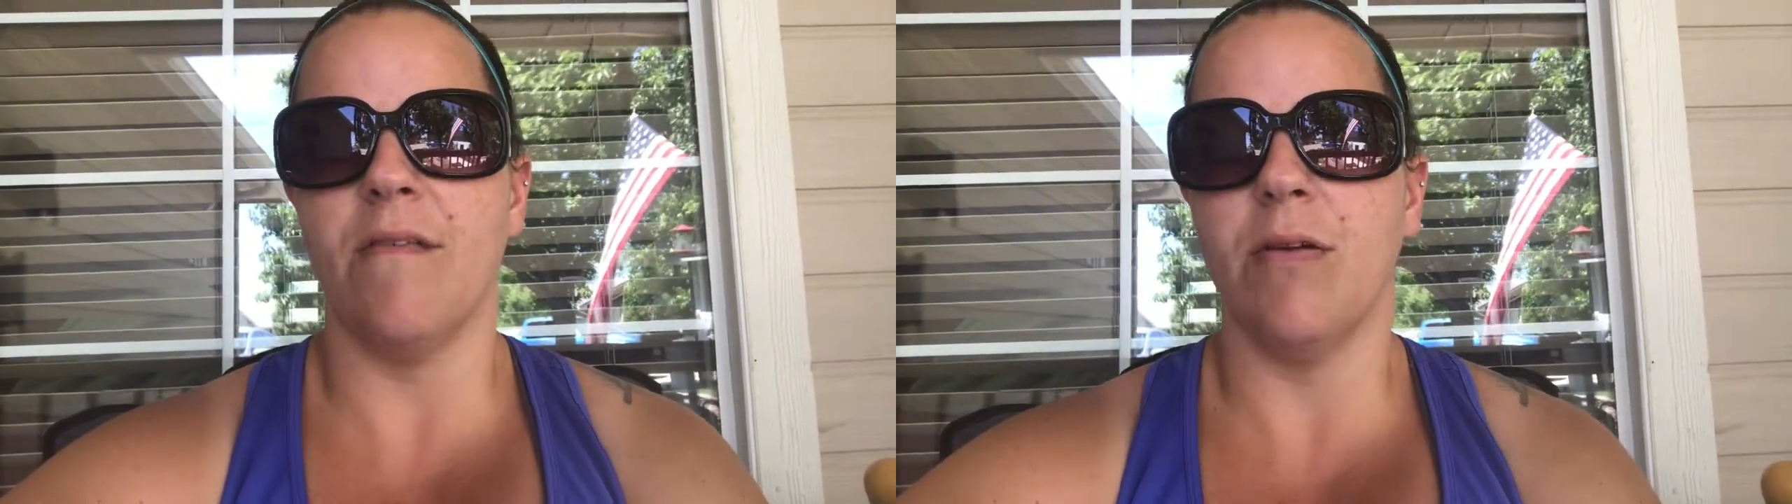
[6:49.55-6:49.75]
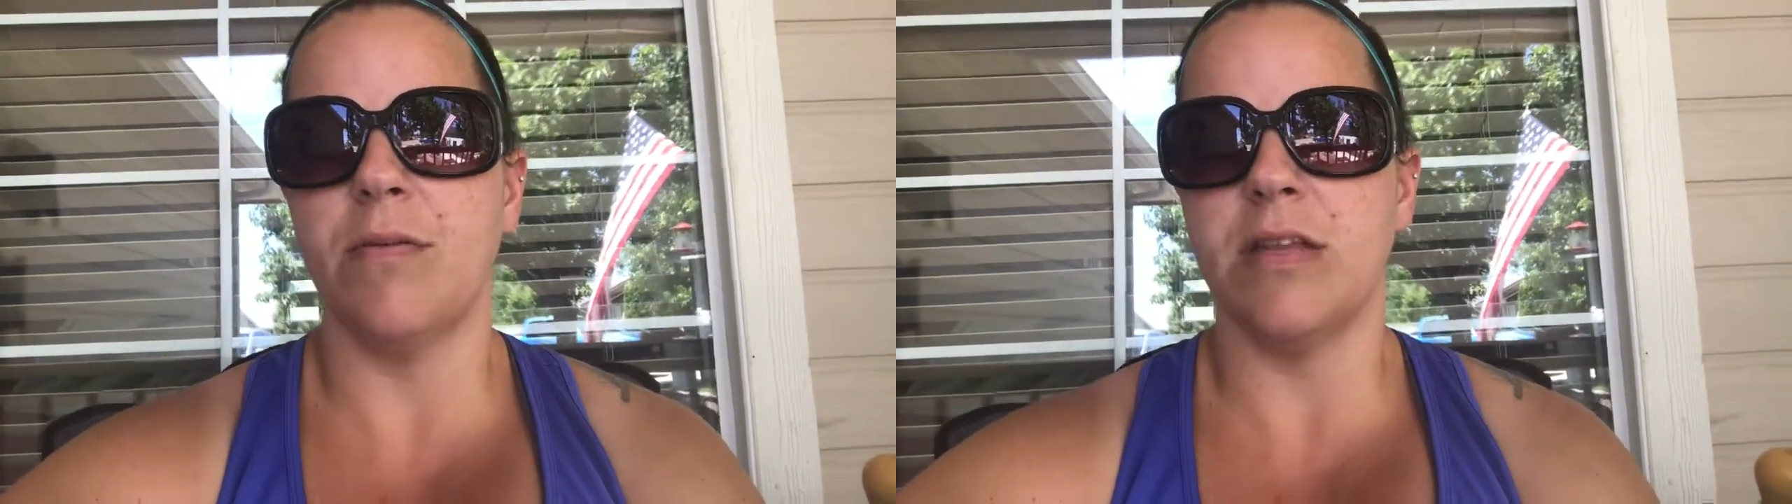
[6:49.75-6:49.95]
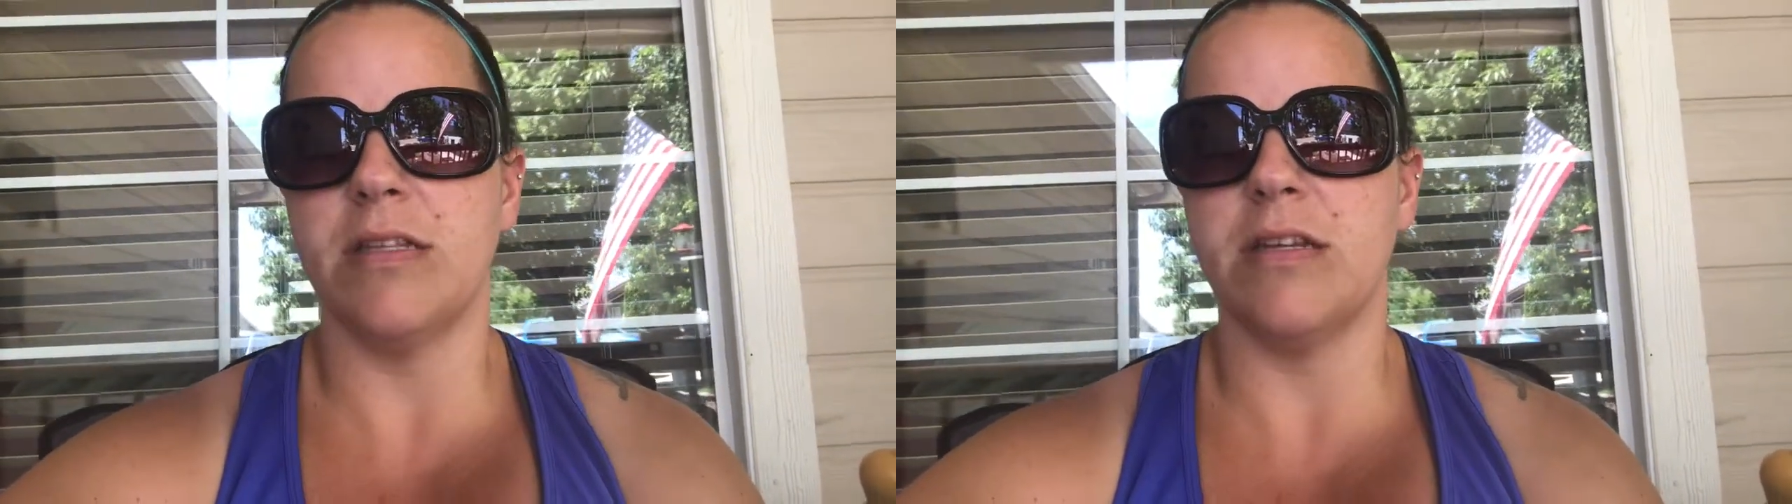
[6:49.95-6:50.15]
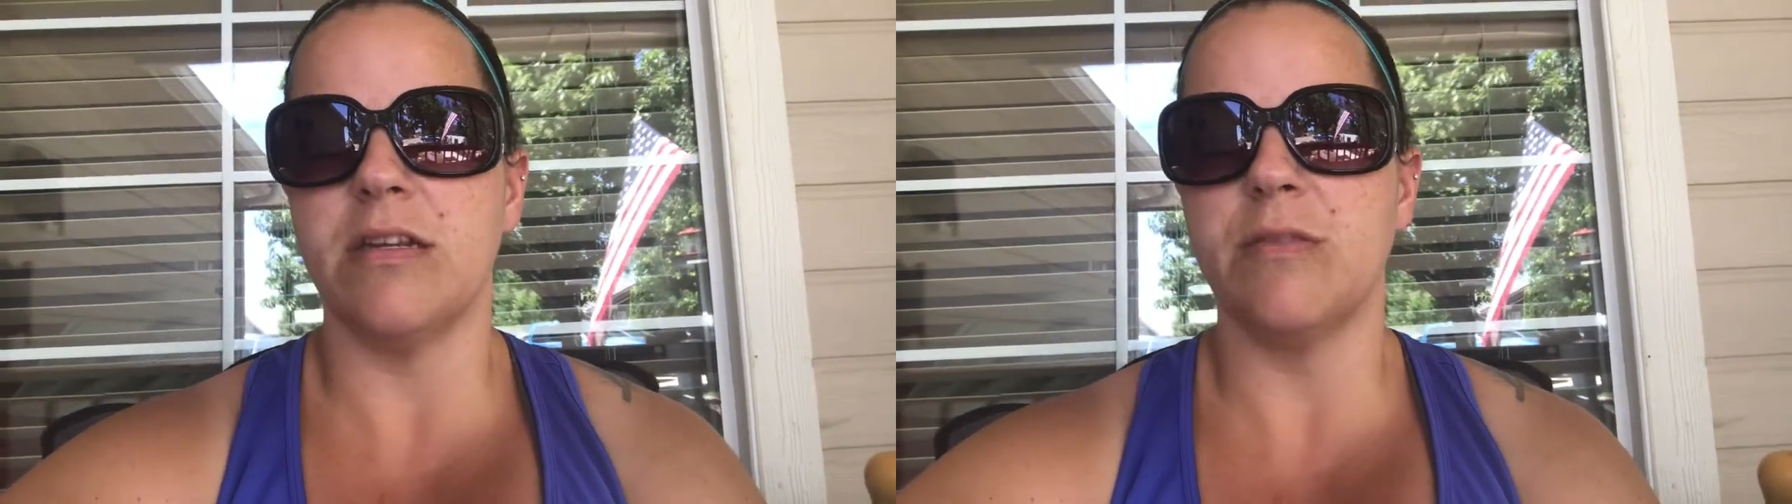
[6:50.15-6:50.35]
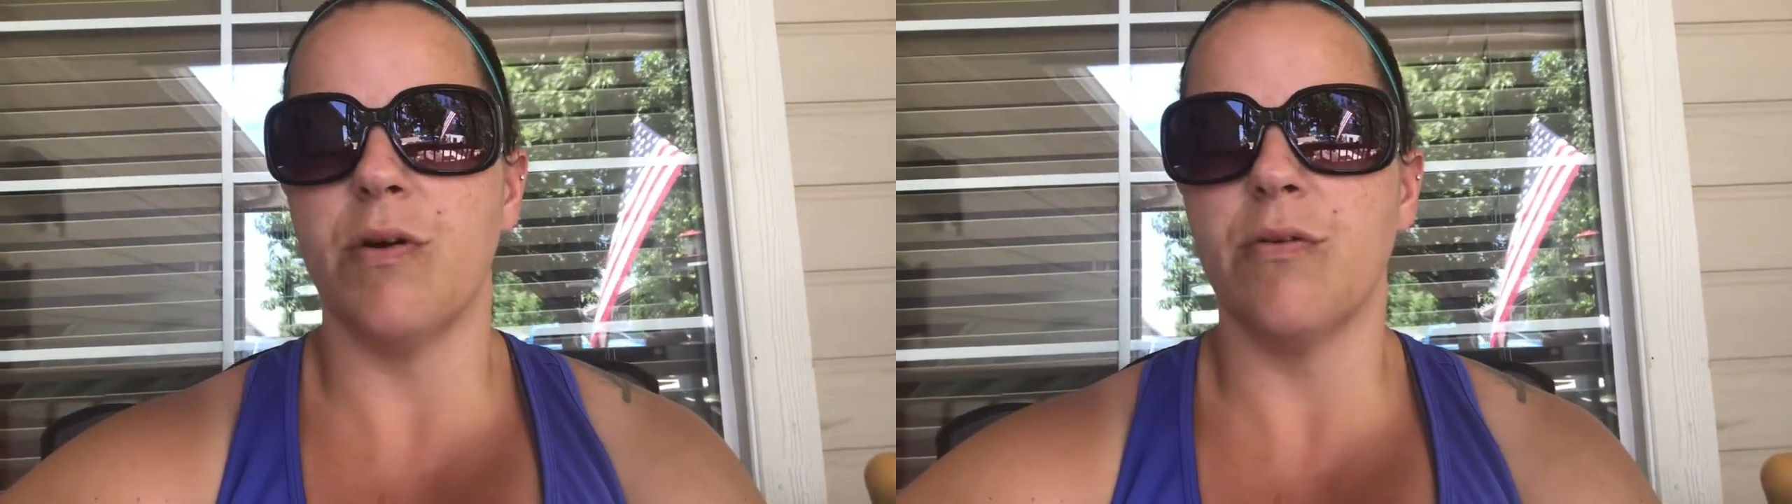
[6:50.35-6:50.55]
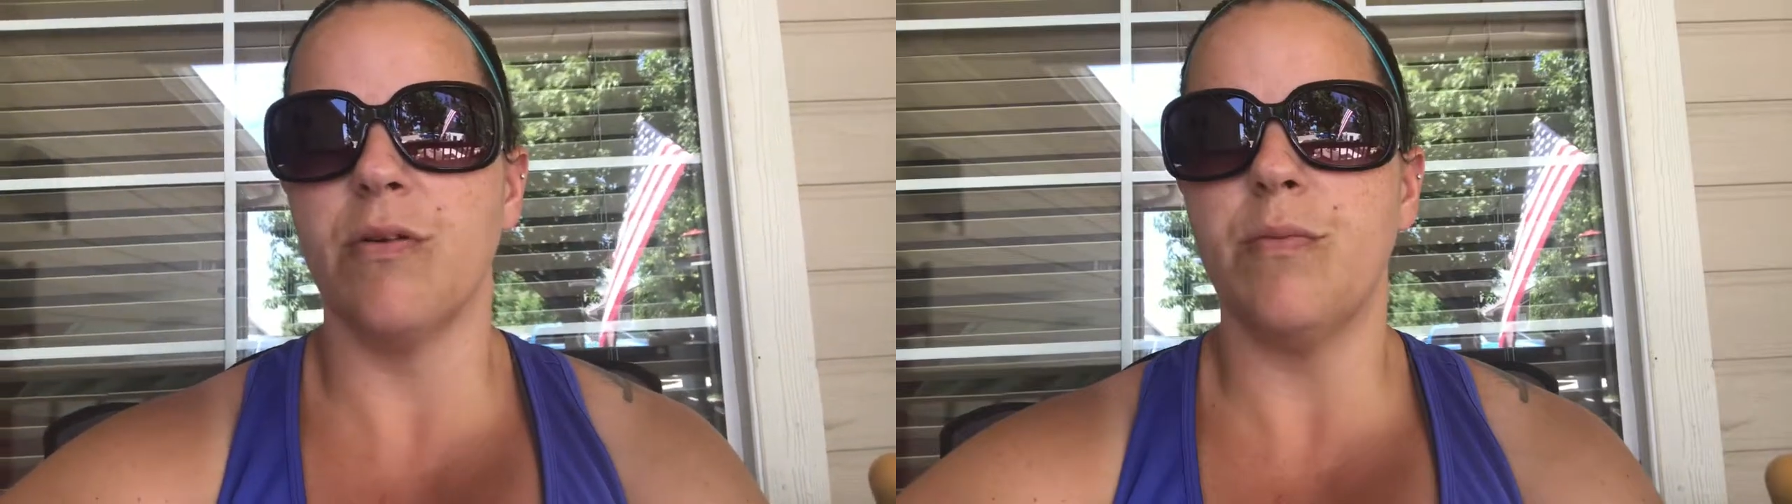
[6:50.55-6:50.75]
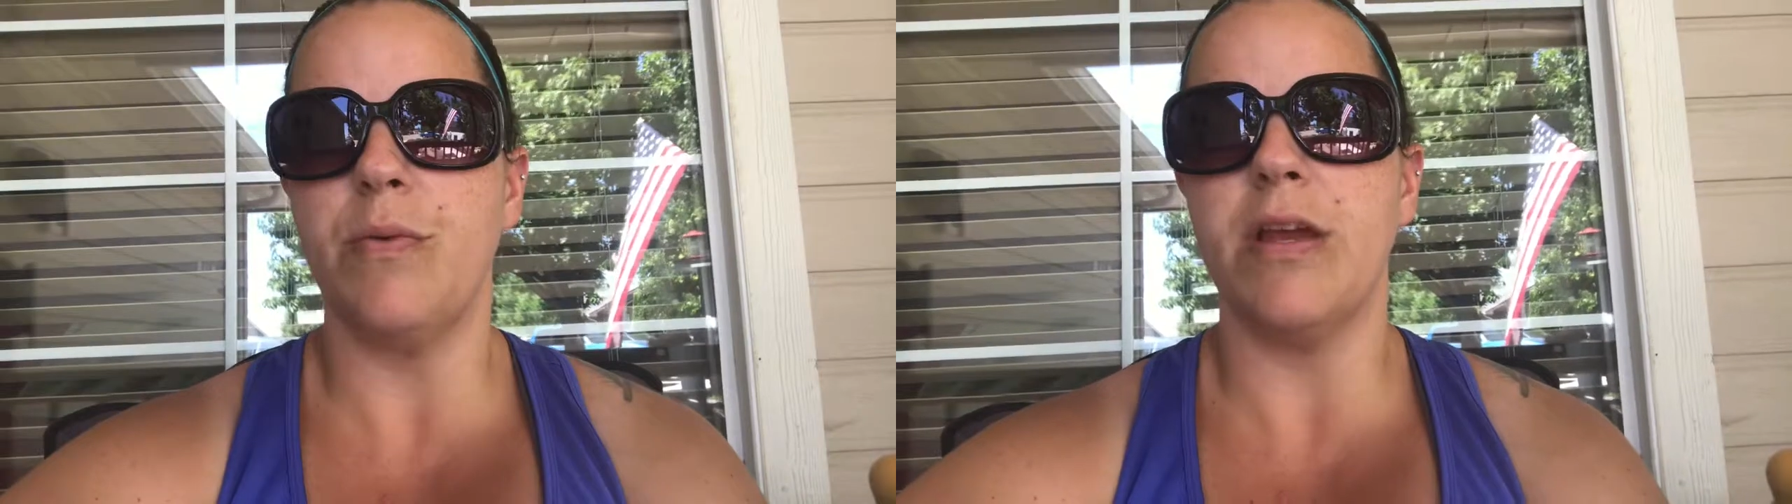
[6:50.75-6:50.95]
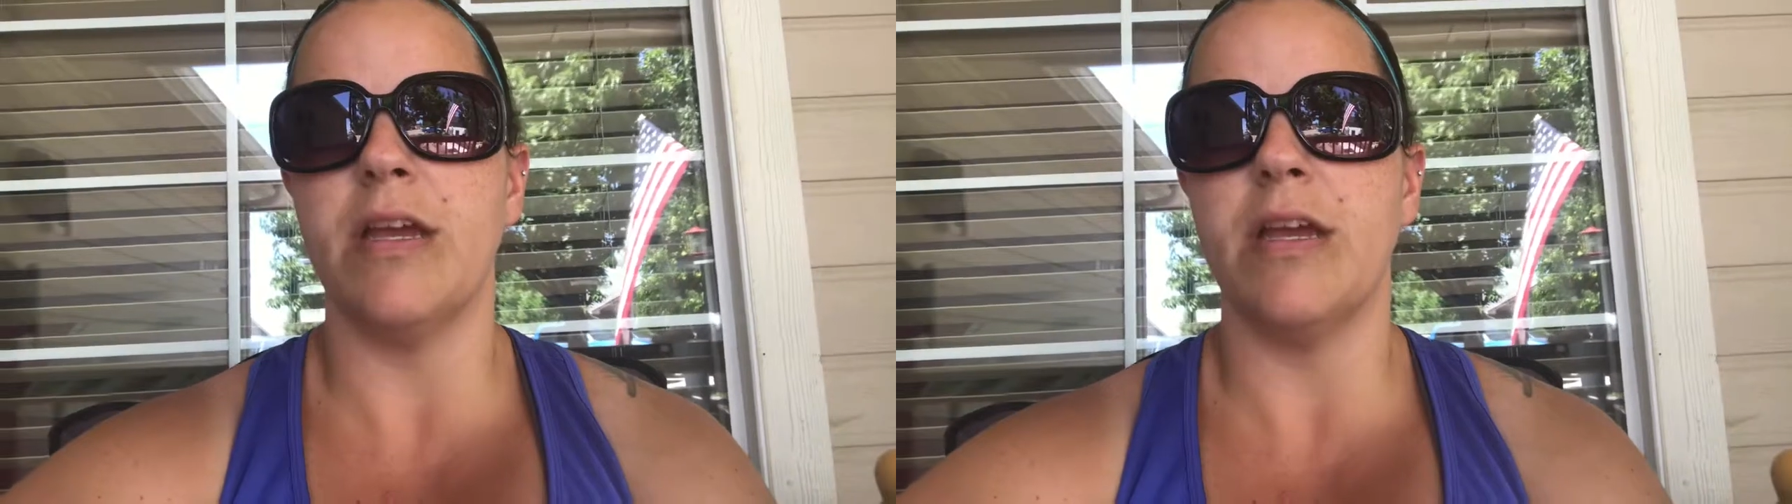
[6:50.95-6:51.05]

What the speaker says: everyone that's in a small group